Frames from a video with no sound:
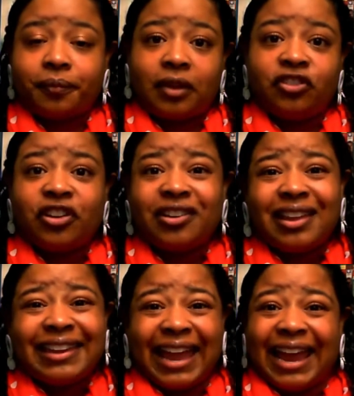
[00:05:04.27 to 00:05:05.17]
just
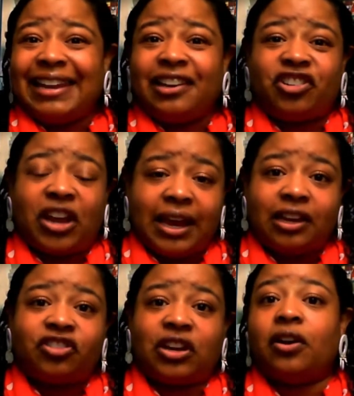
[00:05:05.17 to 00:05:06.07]
like any
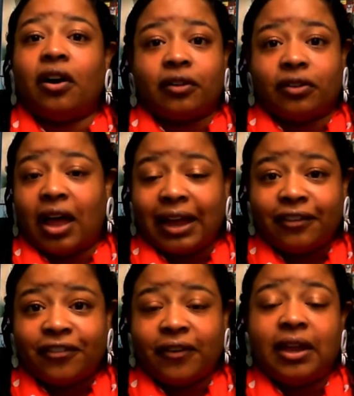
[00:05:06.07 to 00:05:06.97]
change in our
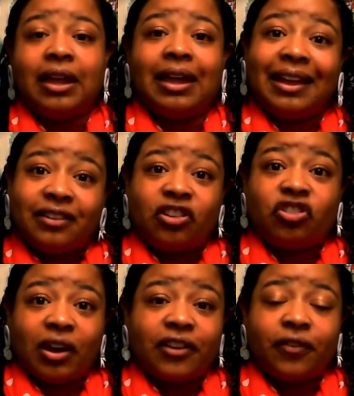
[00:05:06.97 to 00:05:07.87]
life, it's a
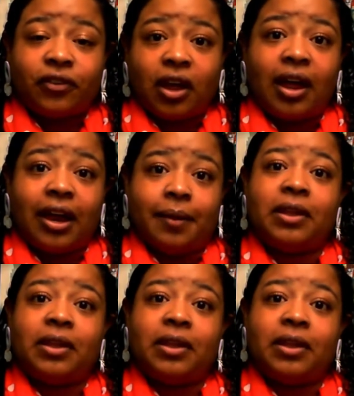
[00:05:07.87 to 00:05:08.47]
stressful time.